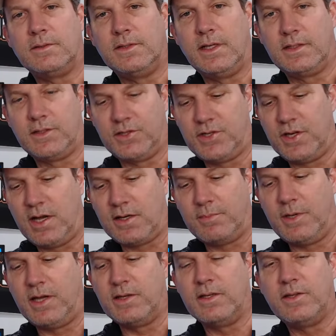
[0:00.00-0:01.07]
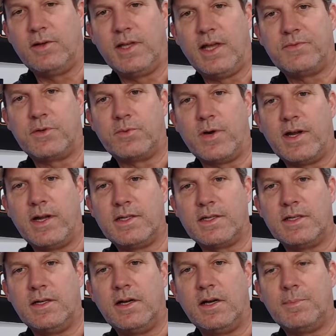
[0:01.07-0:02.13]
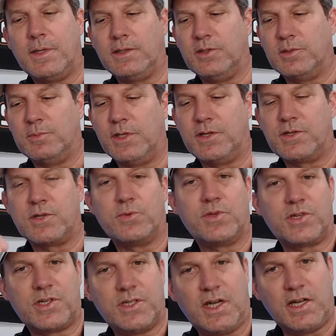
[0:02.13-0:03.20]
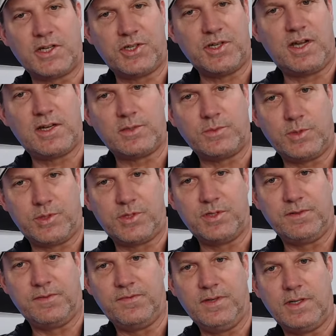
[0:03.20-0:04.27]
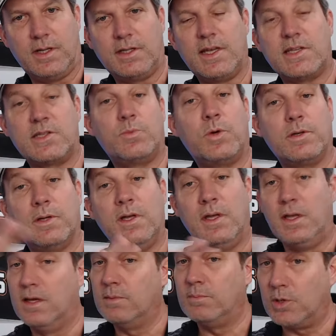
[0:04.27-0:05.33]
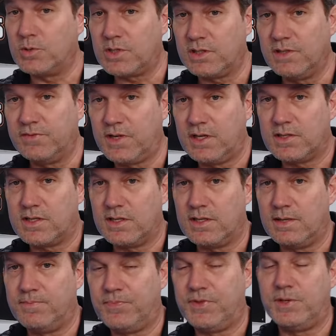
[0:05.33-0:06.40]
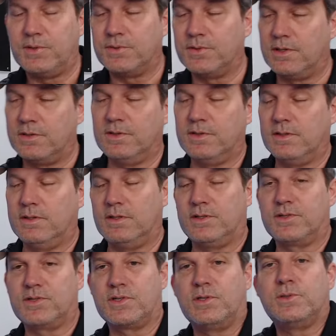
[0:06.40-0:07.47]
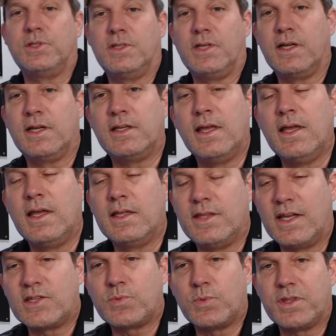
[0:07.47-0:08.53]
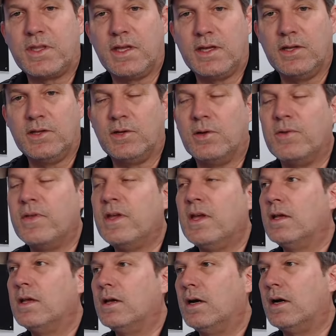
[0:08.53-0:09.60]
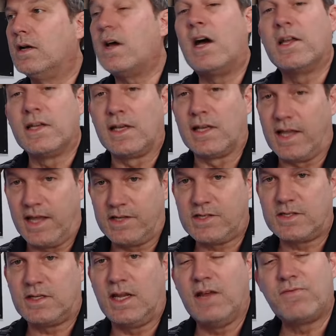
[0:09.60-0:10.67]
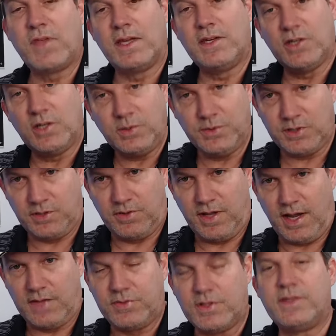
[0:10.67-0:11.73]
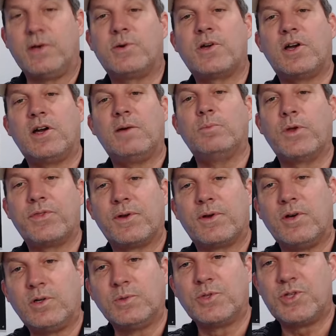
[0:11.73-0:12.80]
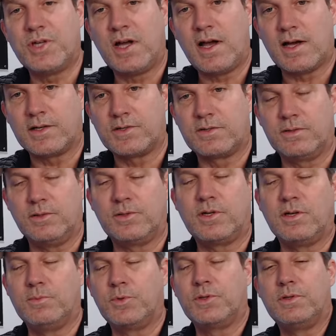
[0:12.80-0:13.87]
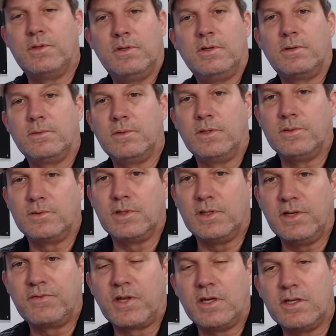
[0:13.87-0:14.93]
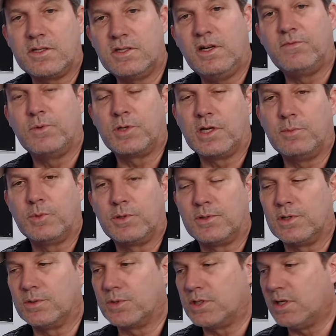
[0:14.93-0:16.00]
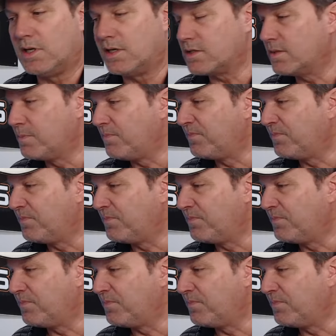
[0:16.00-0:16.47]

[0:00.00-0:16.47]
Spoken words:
Like the shock mount, they'll have to raise it up a little bit so the stock shock will still fit. That's what most lift kits that are sold today, that's what they do. Unless, if they don't do that, then they'll come with their own shocks. They'll come with the lift kit itself will come with their own shocks.